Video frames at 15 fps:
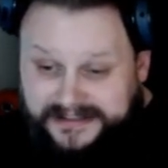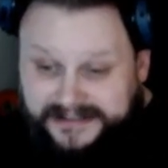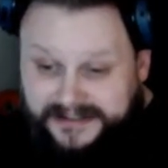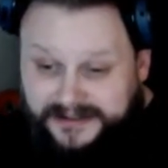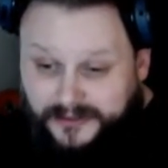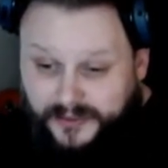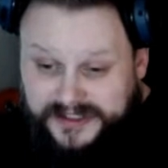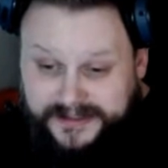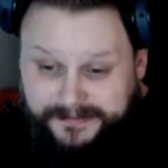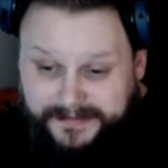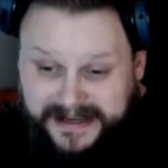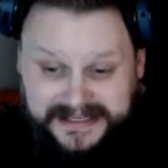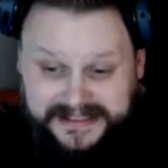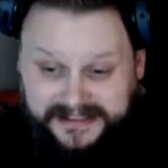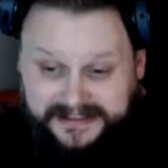was
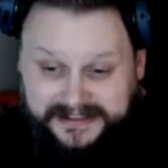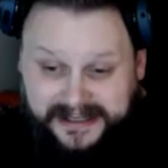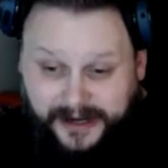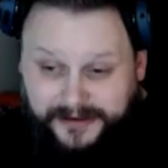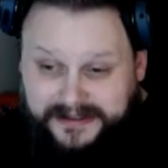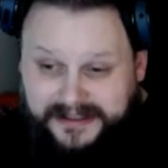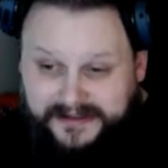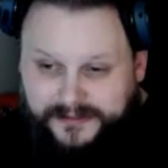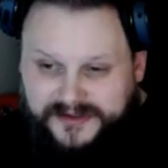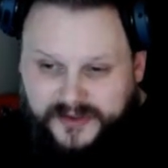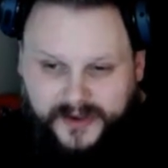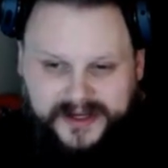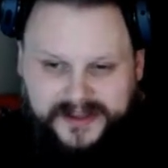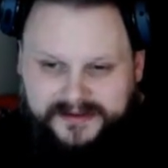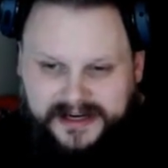amazing. I would give him a
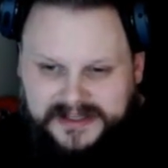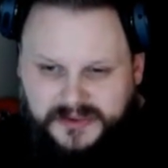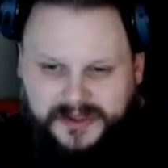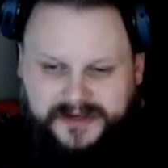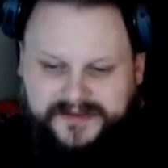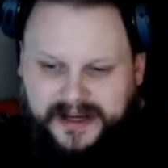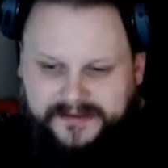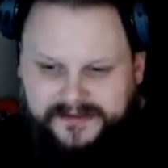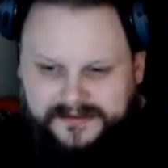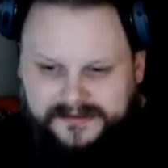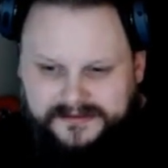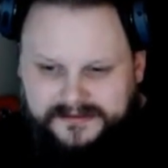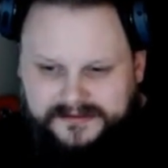23 out of 25.